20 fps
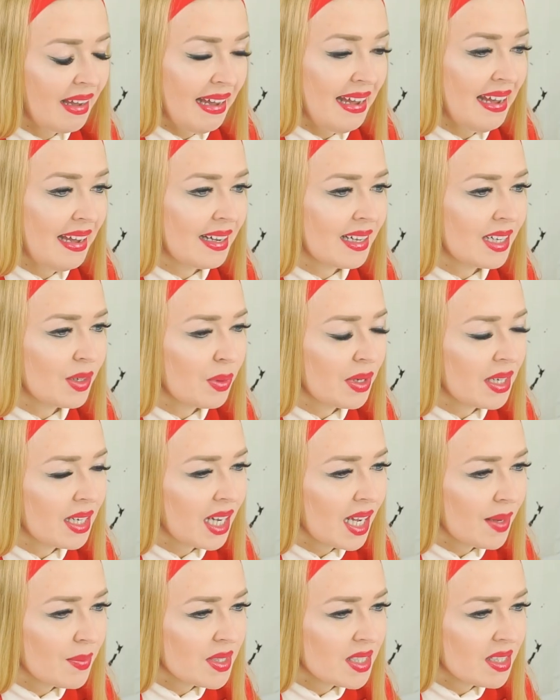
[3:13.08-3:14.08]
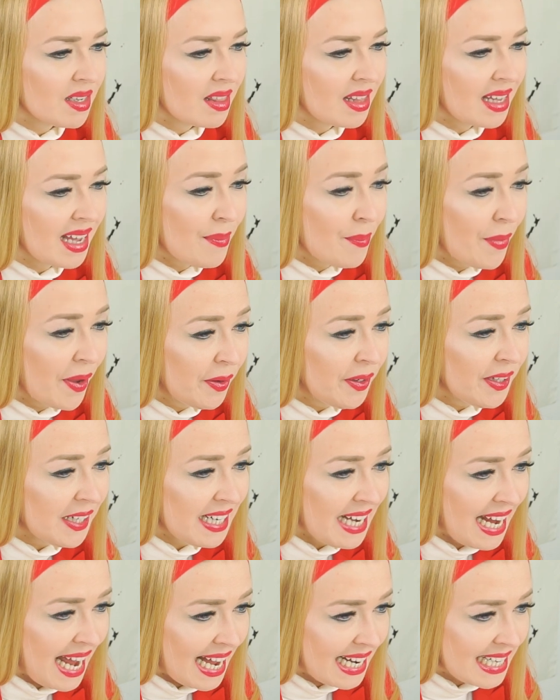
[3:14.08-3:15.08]
And when it comes to the
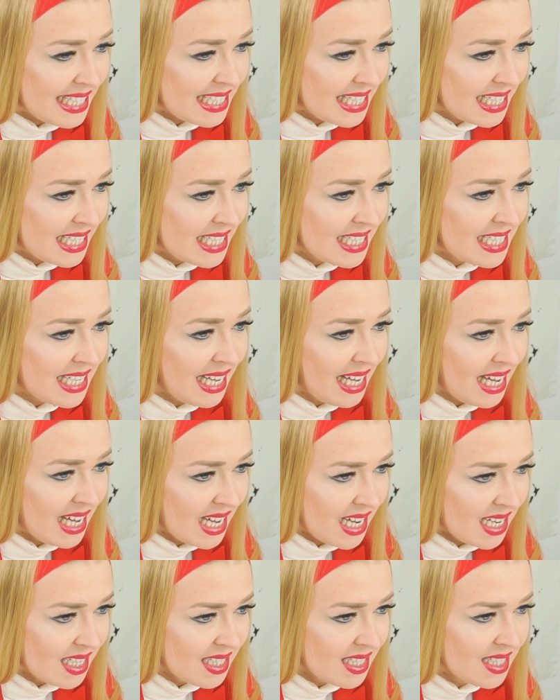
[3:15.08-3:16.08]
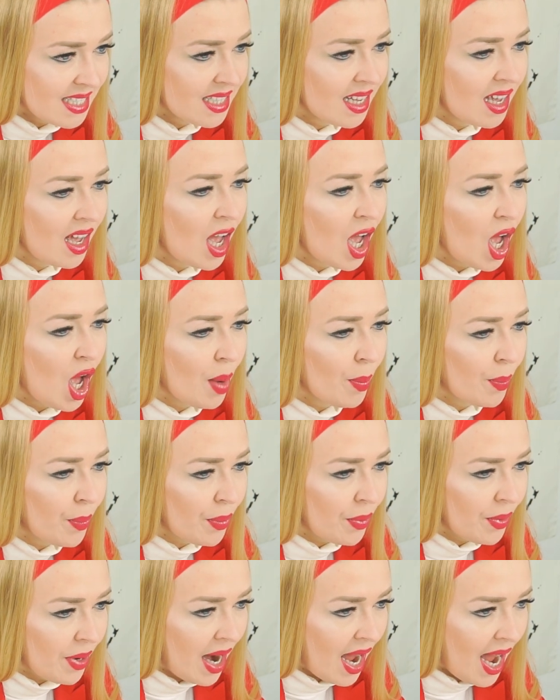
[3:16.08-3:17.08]
American accent, it's
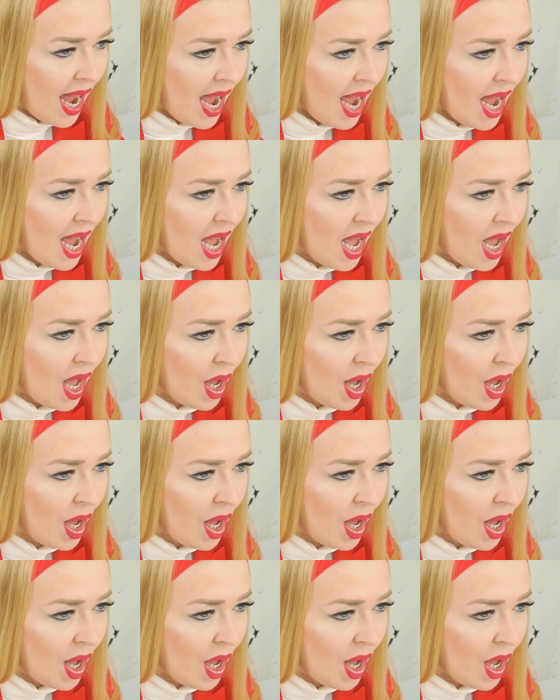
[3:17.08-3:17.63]
pra-per-ty.